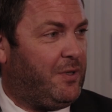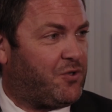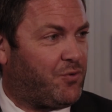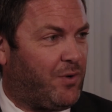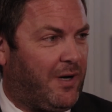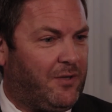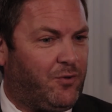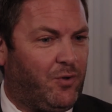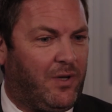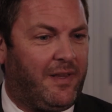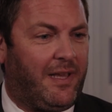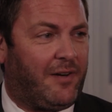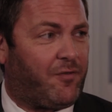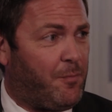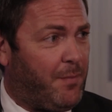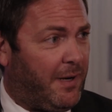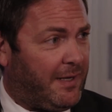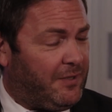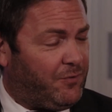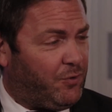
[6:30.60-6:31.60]
we try to get
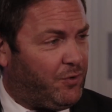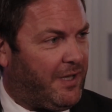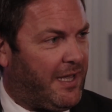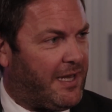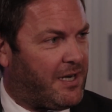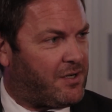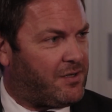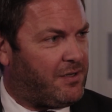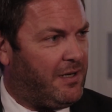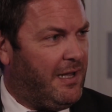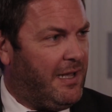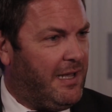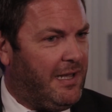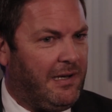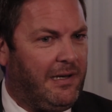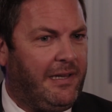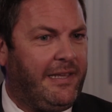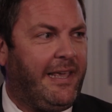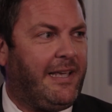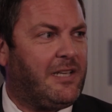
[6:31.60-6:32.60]
everybody together,
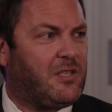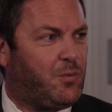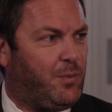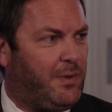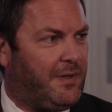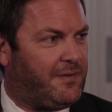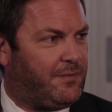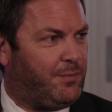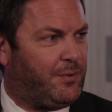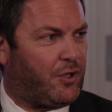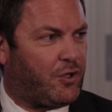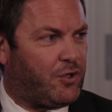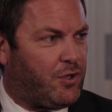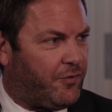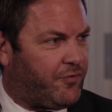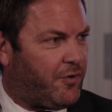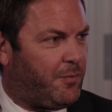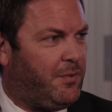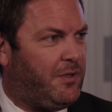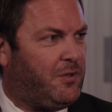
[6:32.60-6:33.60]
liaise with the
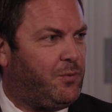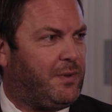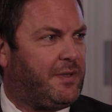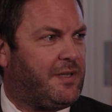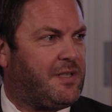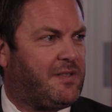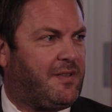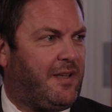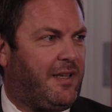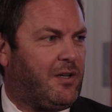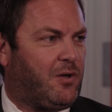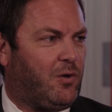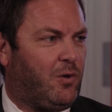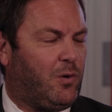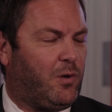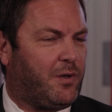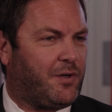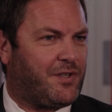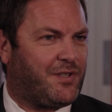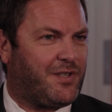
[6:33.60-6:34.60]
government, with the
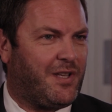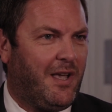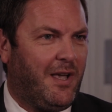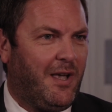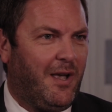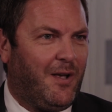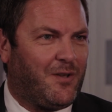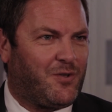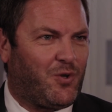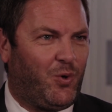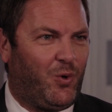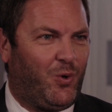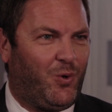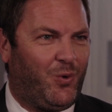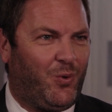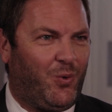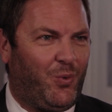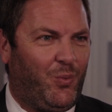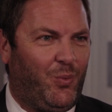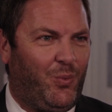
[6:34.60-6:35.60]
stakeholders. So
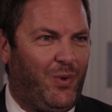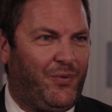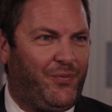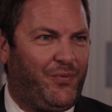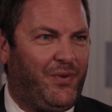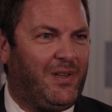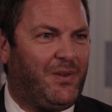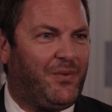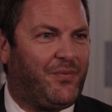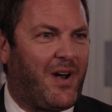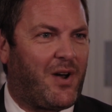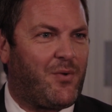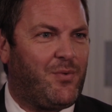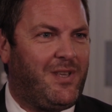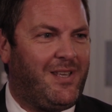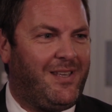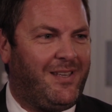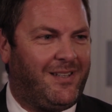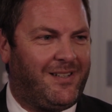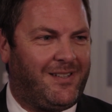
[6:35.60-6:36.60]
we feel
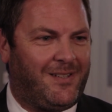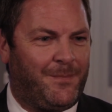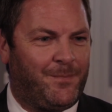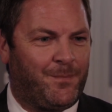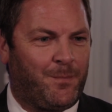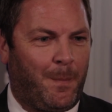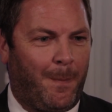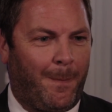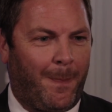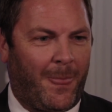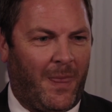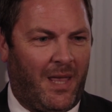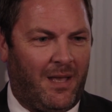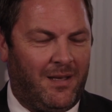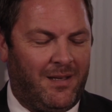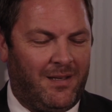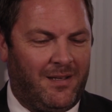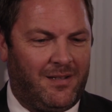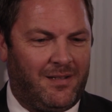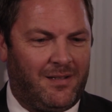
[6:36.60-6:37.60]
very
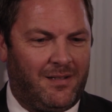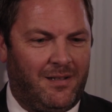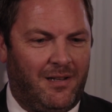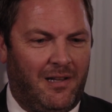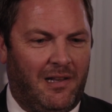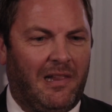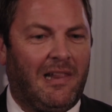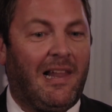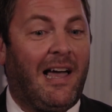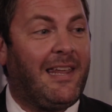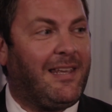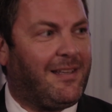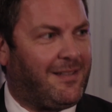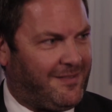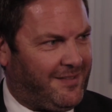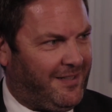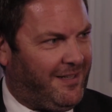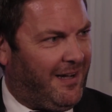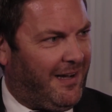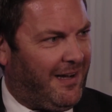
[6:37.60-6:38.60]
like
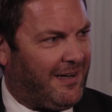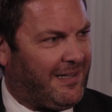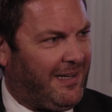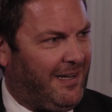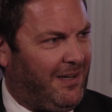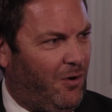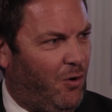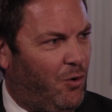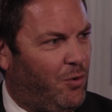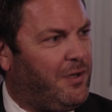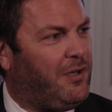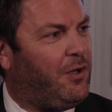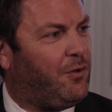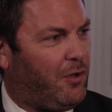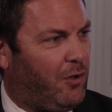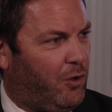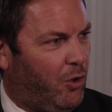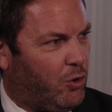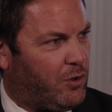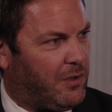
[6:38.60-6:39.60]
TIACA, only on
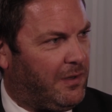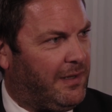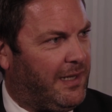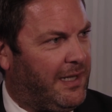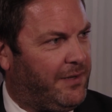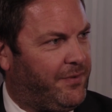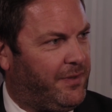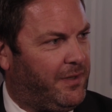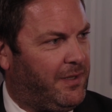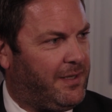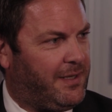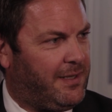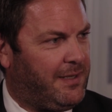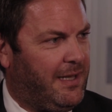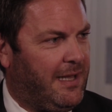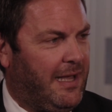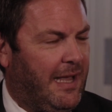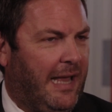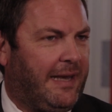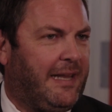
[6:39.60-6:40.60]
a local level.
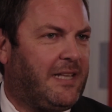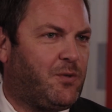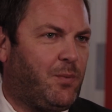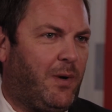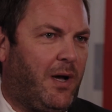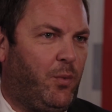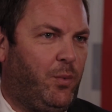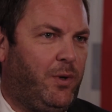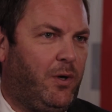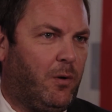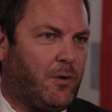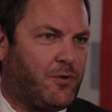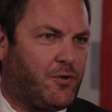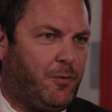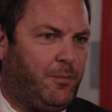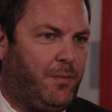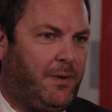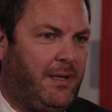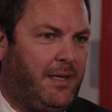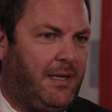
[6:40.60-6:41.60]
And that's why we
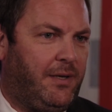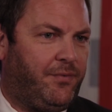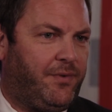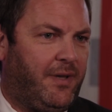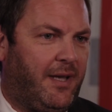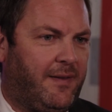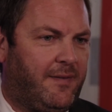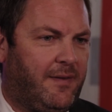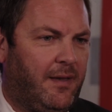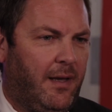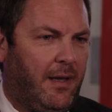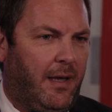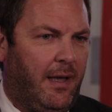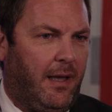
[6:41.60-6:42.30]
also believe that